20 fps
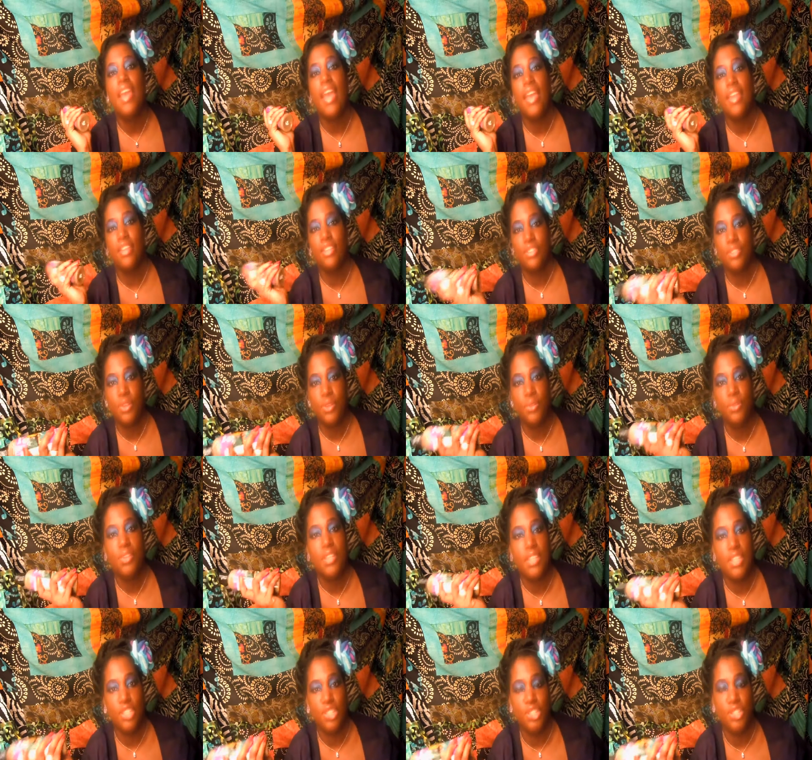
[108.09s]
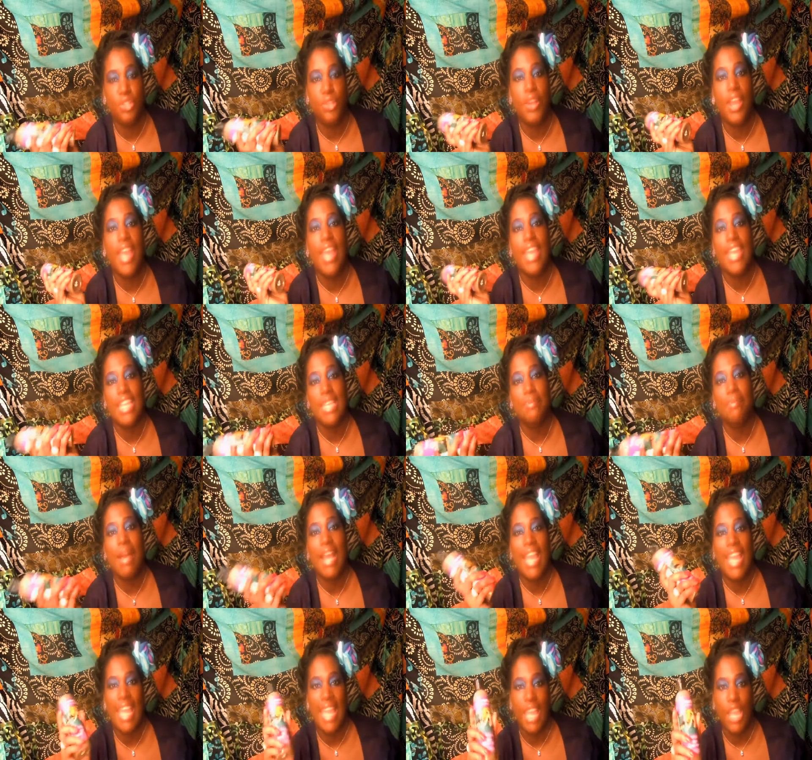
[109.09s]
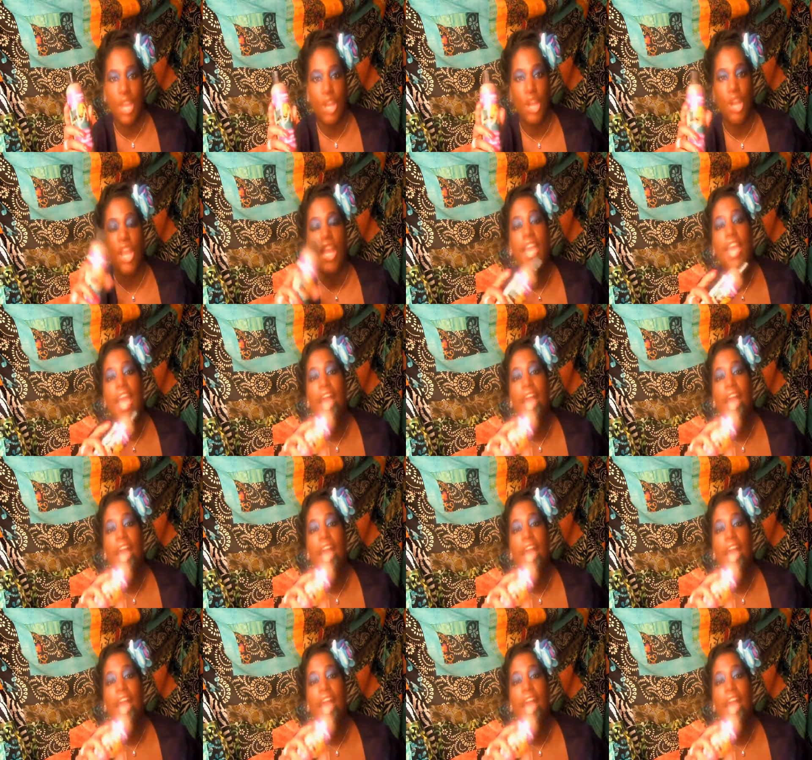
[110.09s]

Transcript: an external conditioner in my hair